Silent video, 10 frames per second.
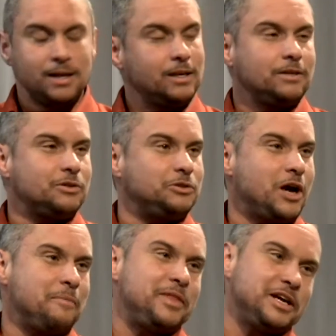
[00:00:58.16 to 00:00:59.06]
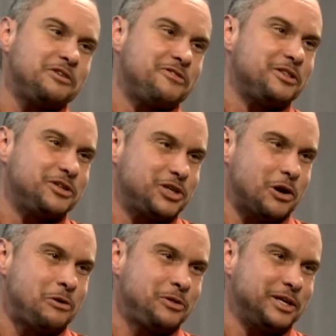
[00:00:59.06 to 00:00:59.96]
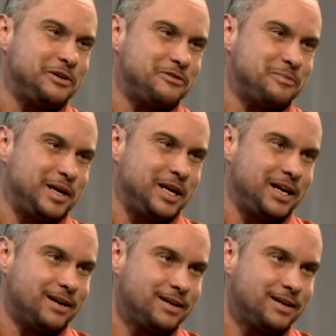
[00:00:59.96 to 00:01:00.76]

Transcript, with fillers: So, Tom, thank you for the show. Thank you for being here.